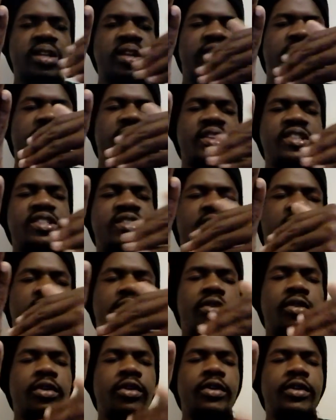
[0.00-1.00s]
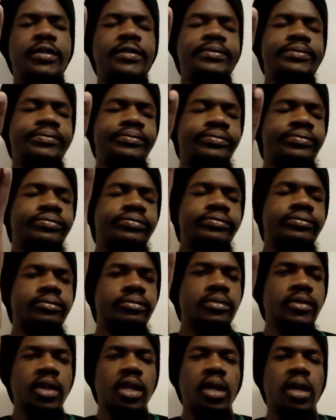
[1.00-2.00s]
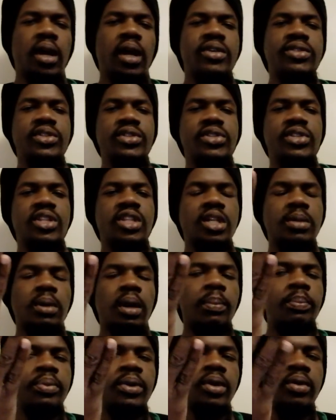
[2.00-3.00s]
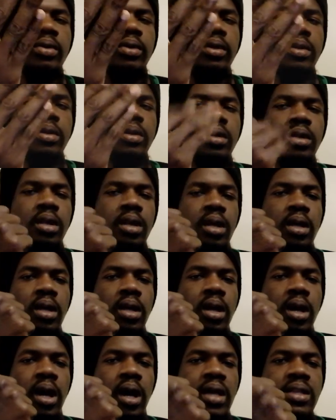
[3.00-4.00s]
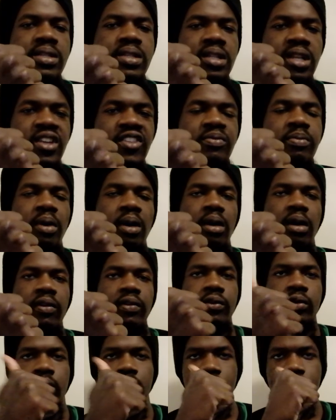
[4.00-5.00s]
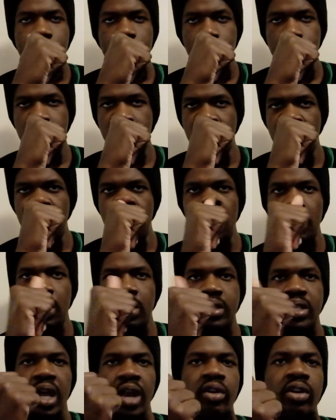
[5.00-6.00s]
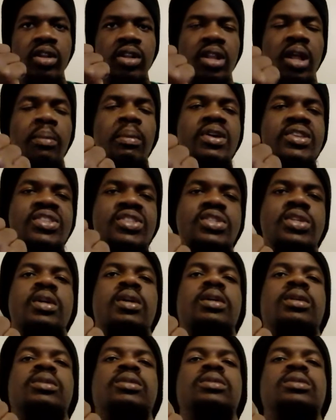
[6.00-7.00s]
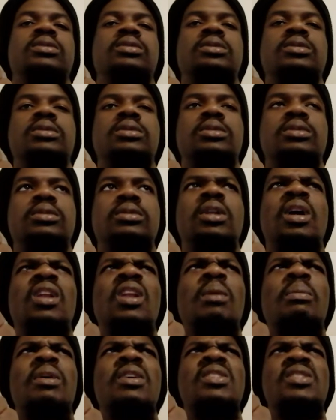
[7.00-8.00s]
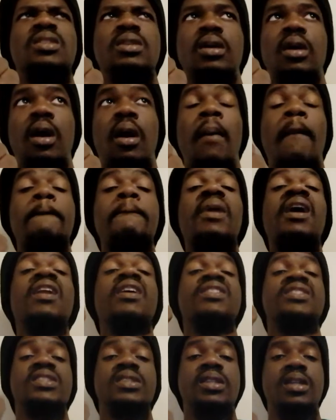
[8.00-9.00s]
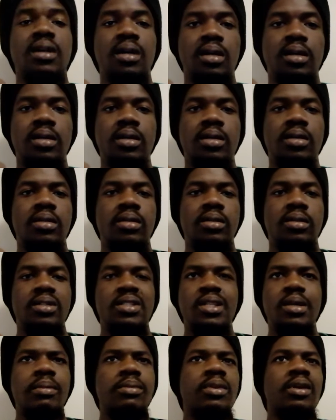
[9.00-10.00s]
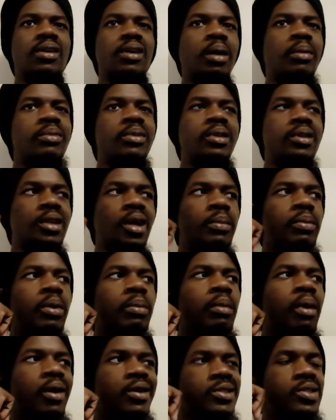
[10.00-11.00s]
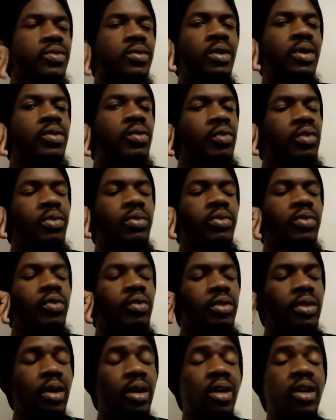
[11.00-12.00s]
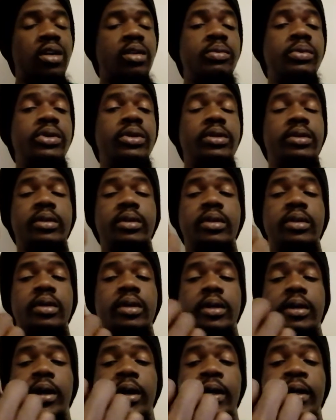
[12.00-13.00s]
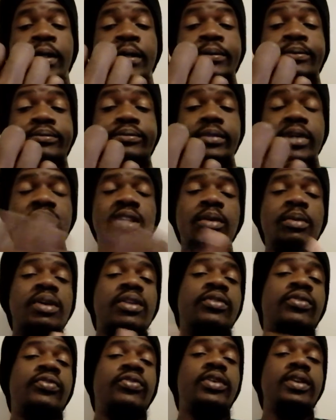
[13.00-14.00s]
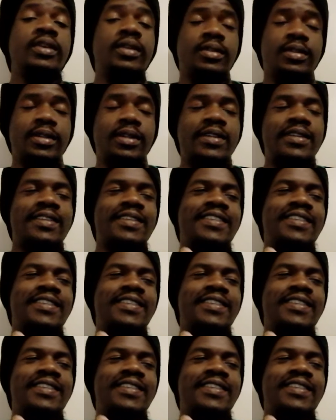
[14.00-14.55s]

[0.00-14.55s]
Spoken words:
the defensive third as the centre back pairing. As the left back, of course, would be Tyrell Lamasia. Not Lamasia, Malasia. See, I'm thinking about Barcelona Youth Academy. In the midfield,